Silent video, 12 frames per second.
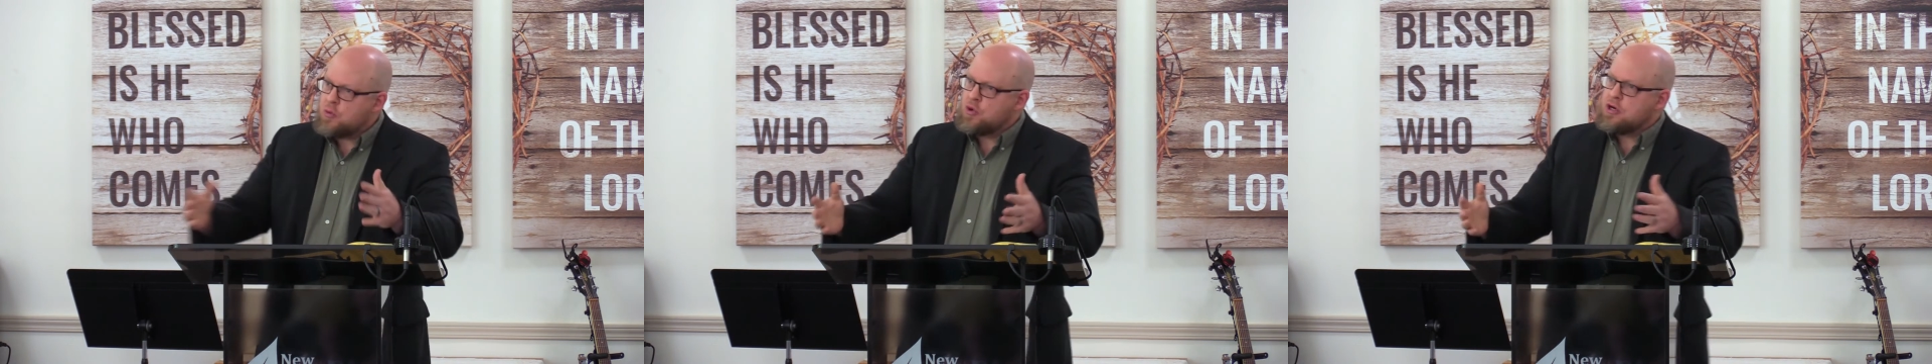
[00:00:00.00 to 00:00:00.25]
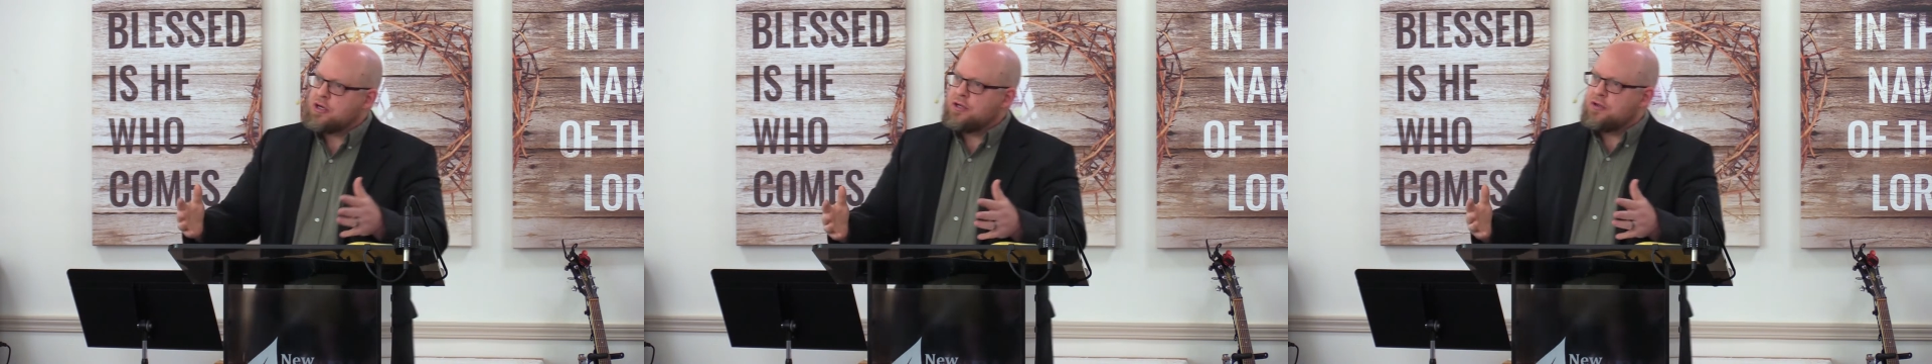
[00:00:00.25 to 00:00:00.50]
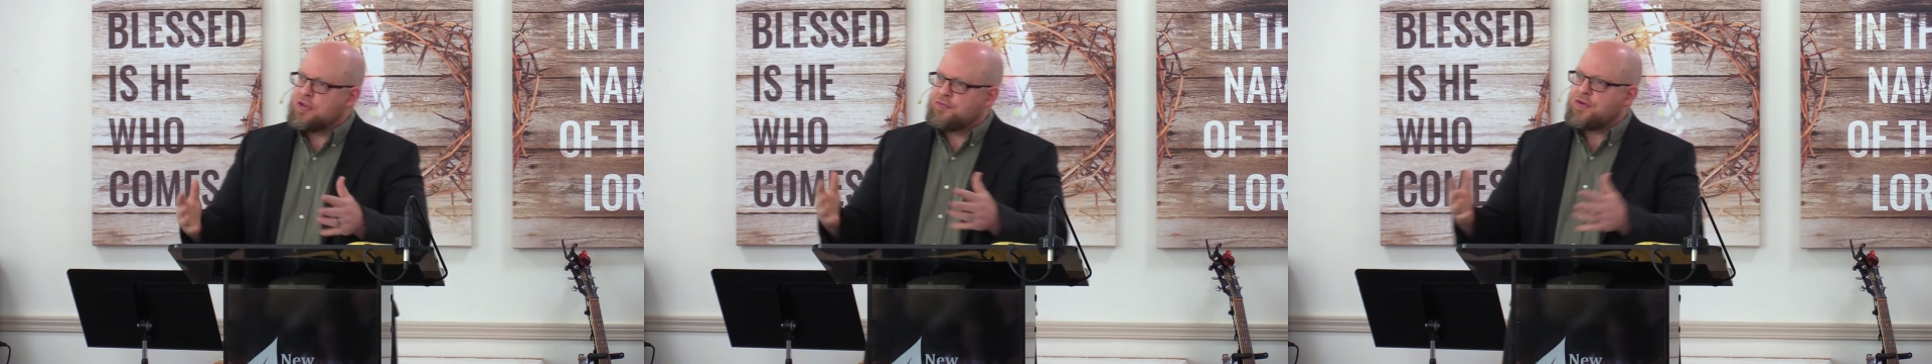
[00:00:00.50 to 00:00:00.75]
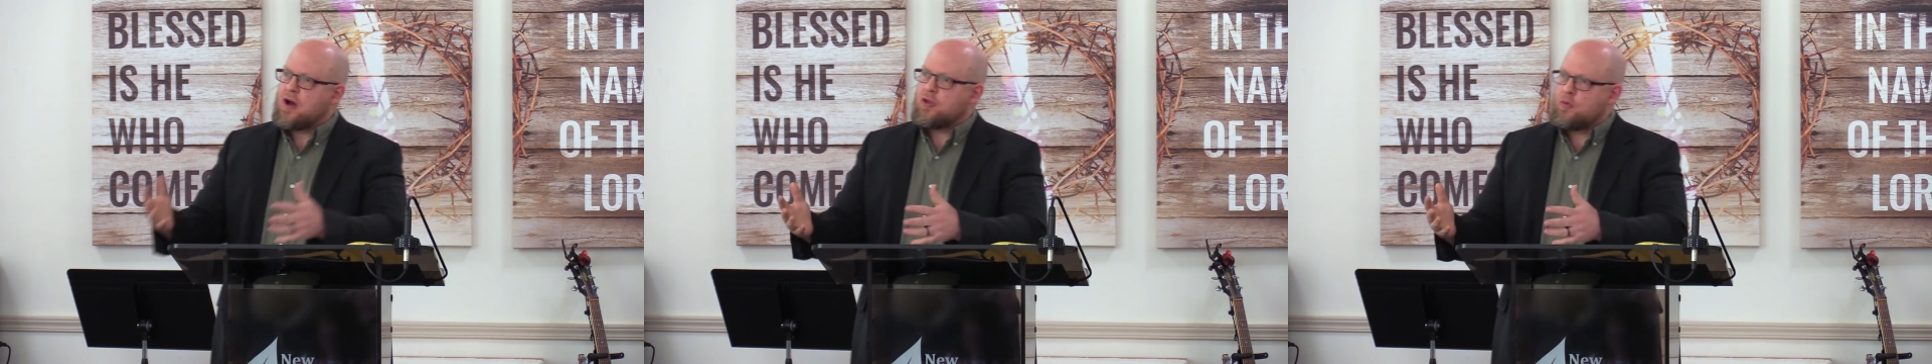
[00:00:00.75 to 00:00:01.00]
would the
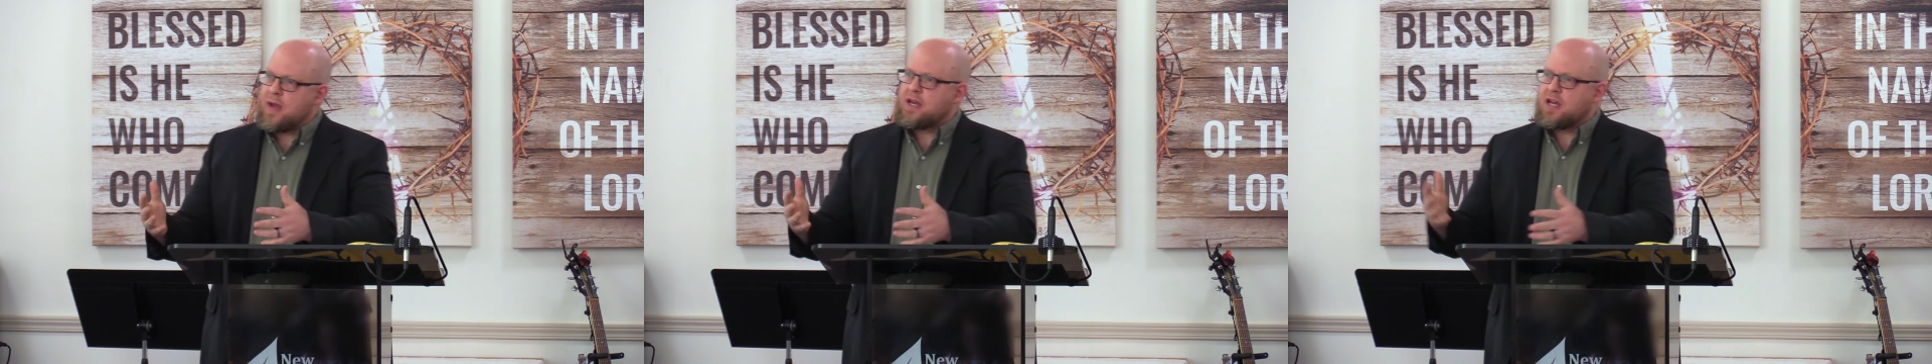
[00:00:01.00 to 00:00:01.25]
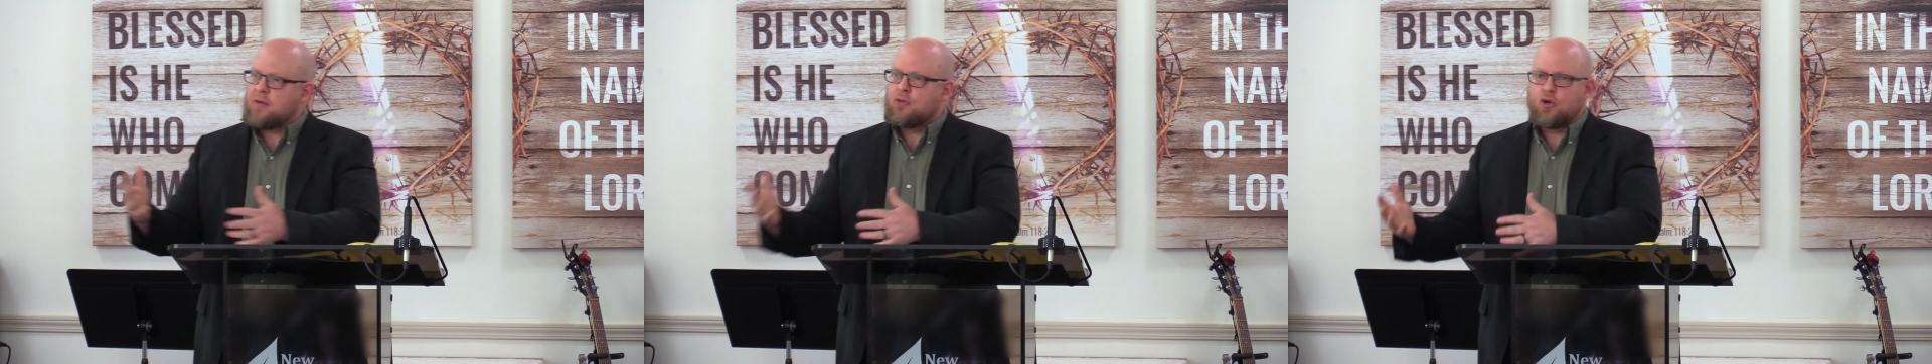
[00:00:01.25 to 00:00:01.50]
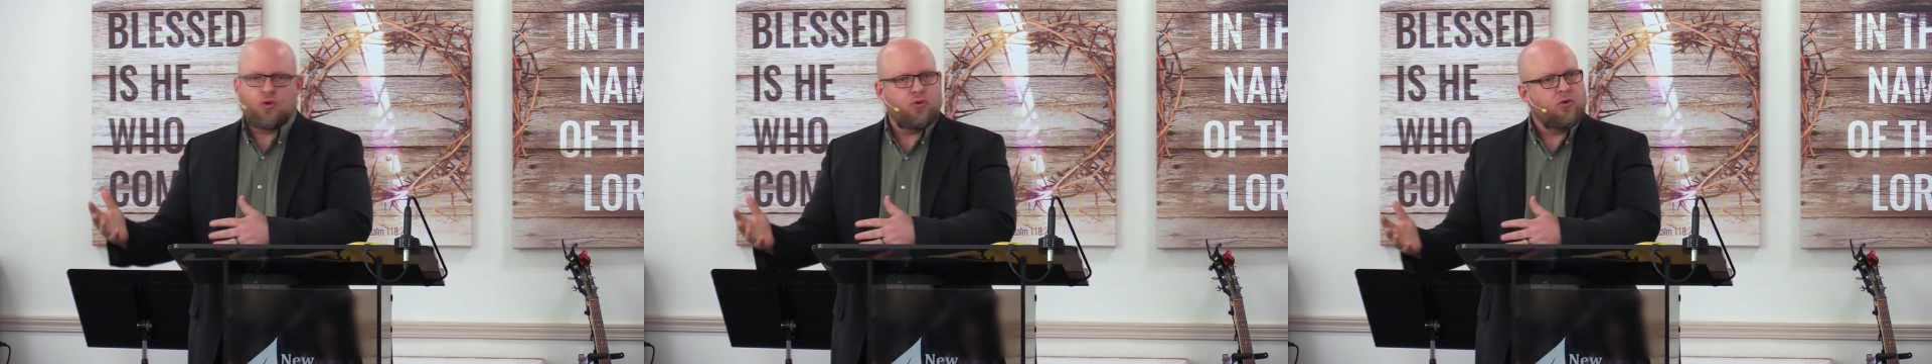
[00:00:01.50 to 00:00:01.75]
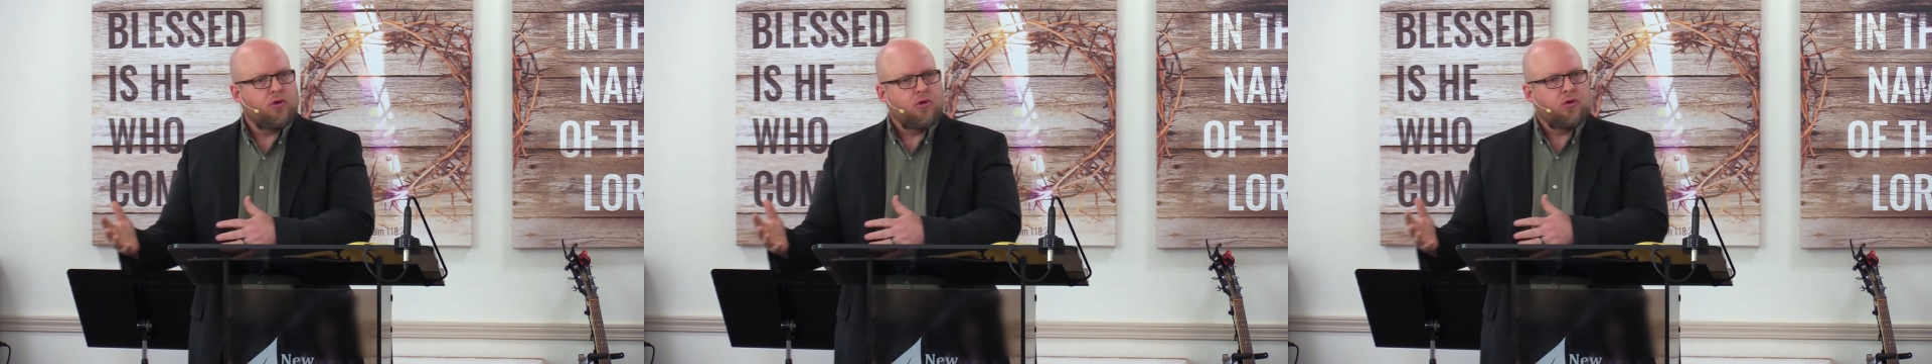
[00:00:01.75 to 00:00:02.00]
Father make him
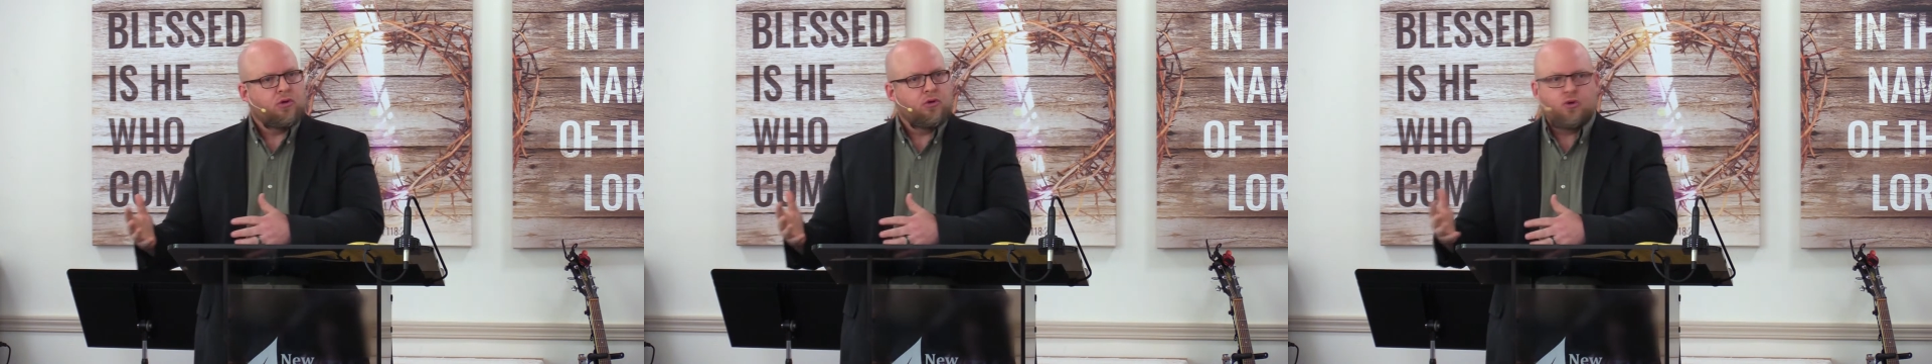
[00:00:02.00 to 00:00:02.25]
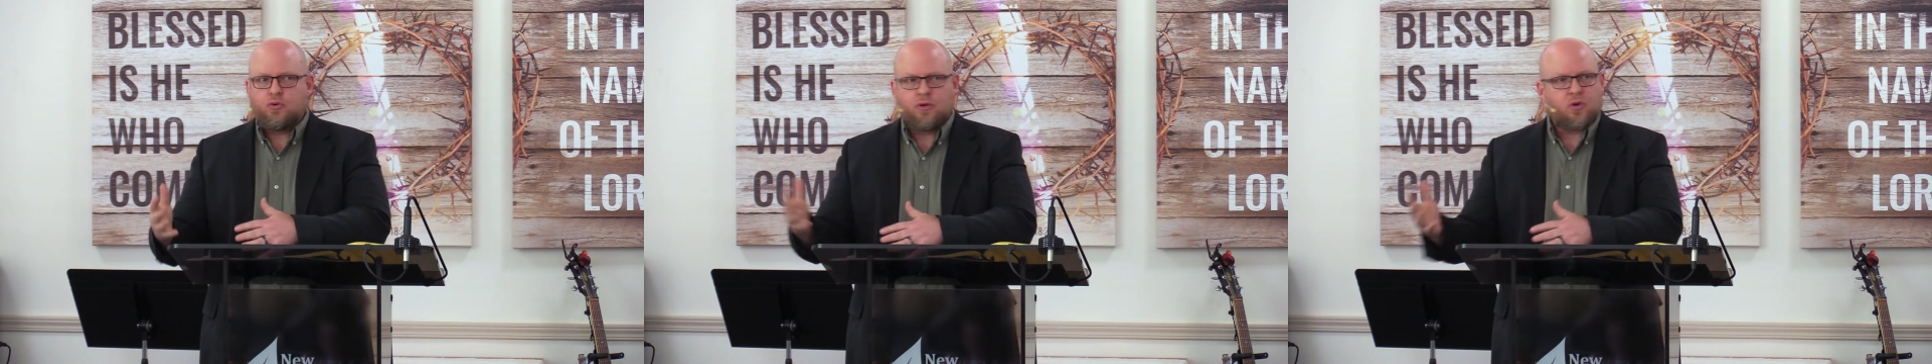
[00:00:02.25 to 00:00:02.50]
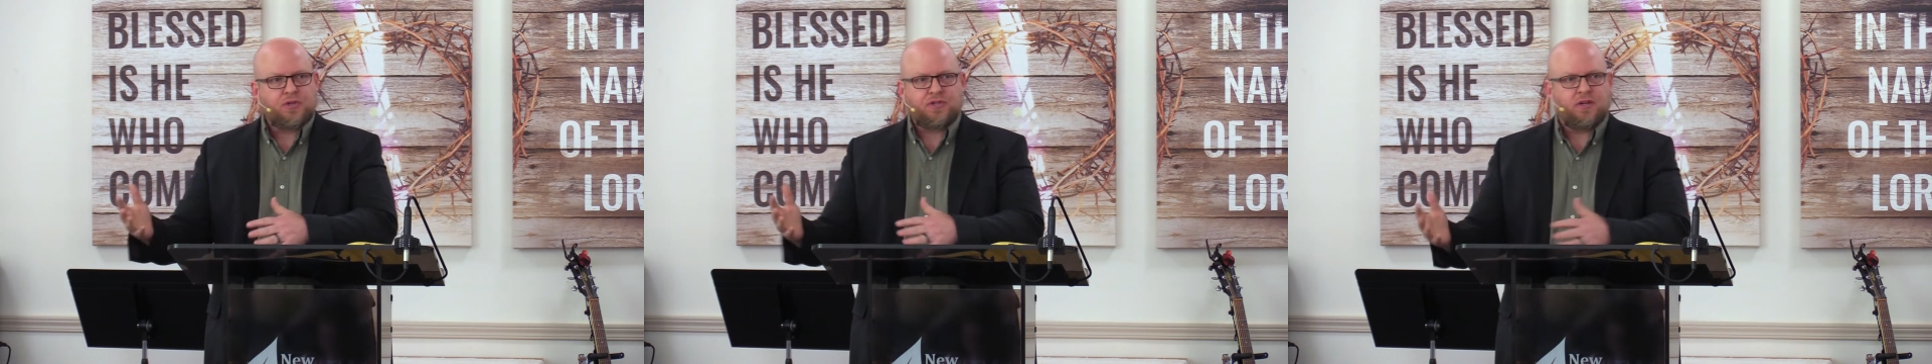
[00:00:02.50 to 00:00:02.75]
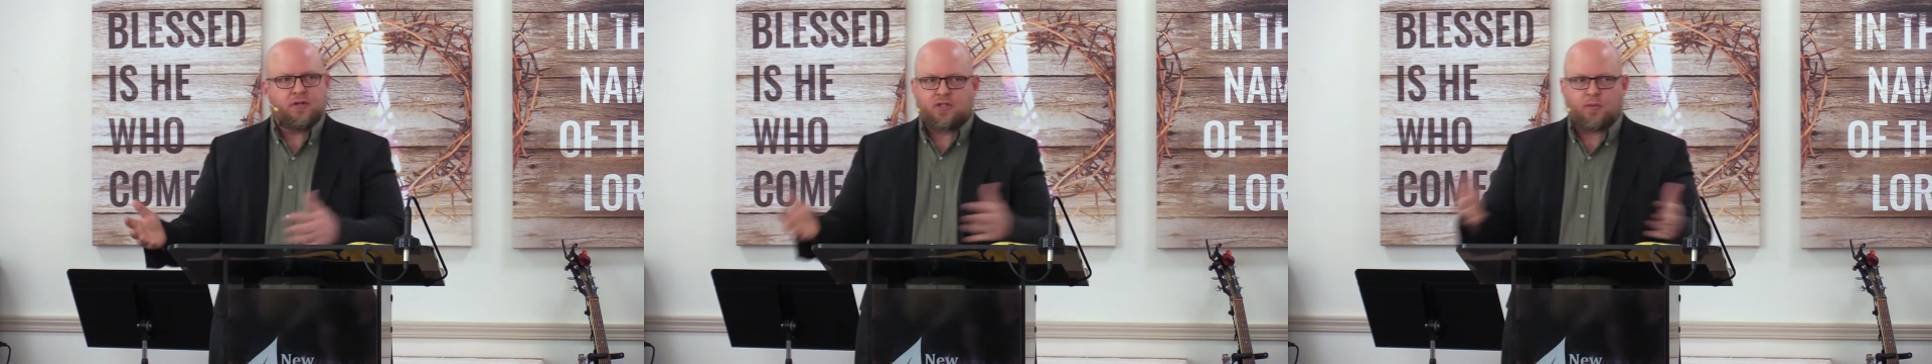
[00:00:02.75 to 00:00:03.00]
who knew no
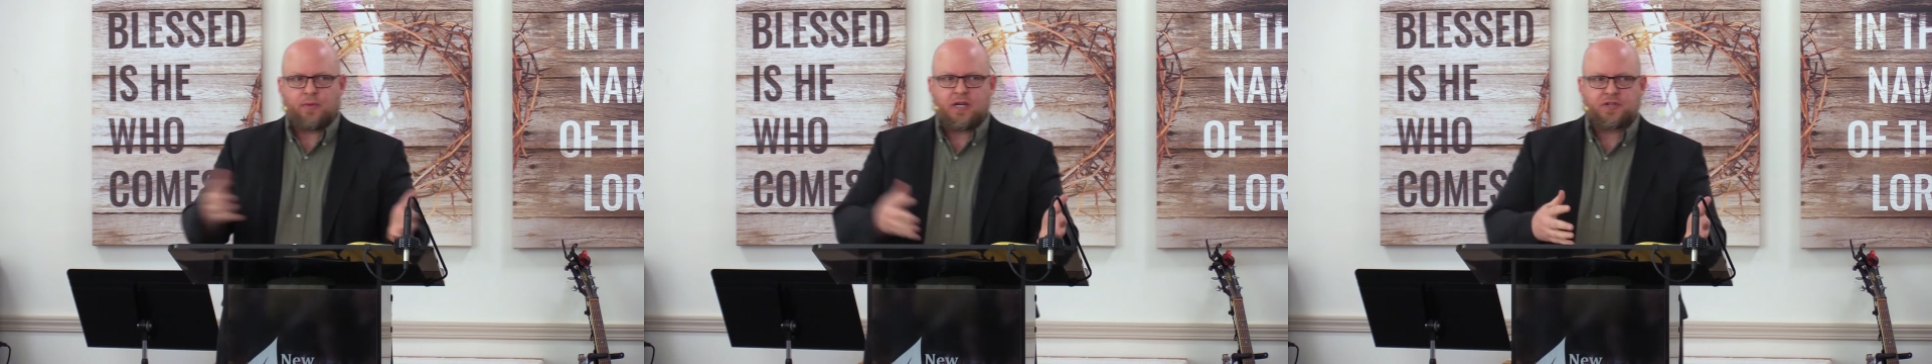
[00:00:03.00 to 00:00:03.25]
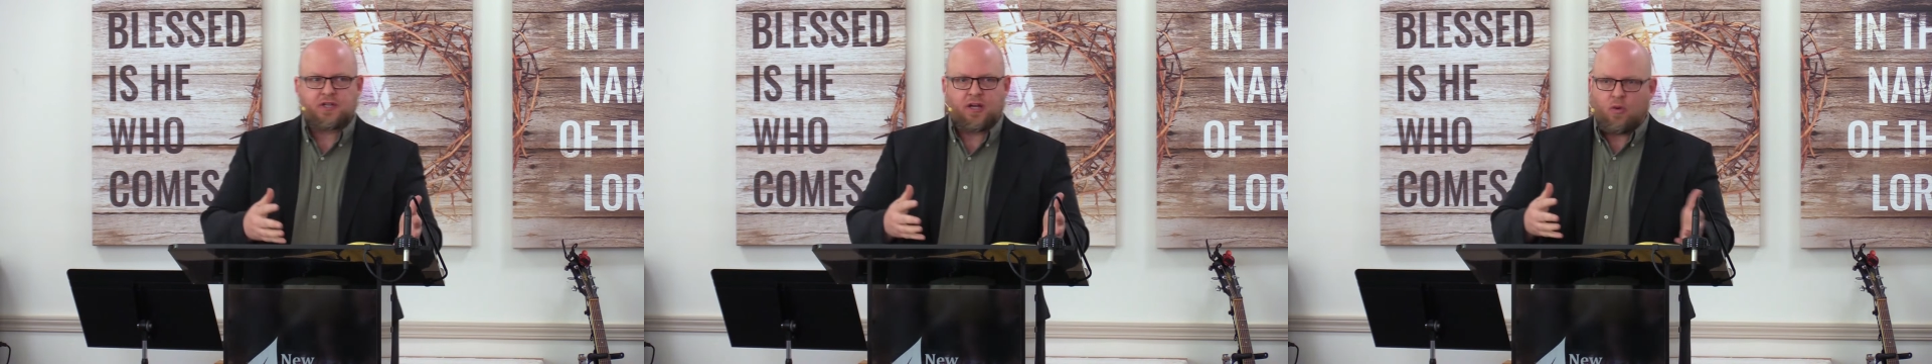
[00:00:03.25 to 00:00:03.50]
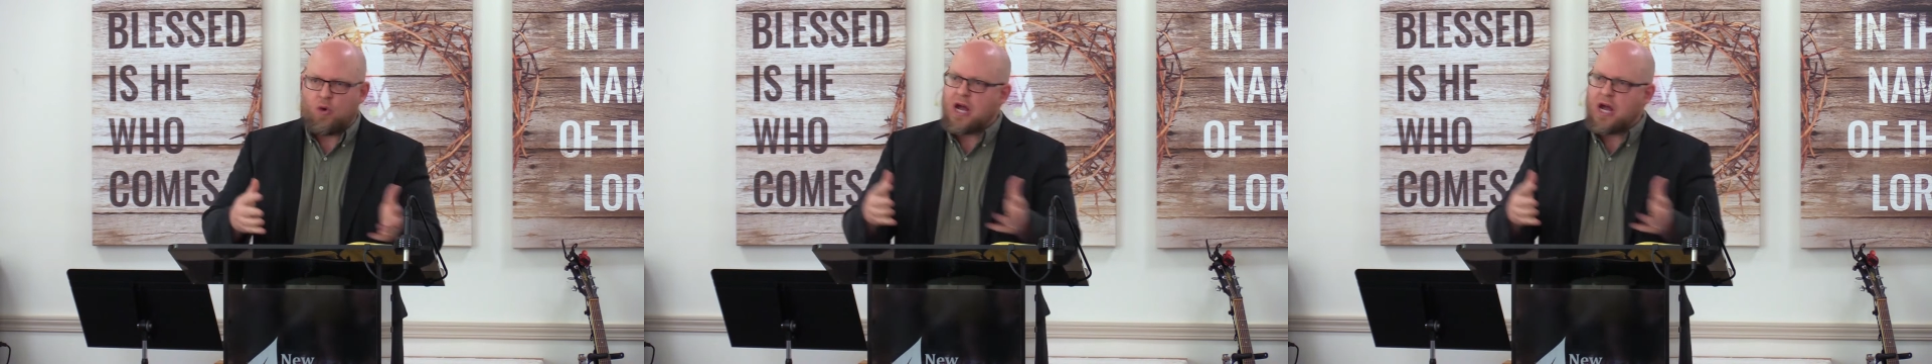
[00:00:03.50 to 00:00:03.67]
sin to be sin?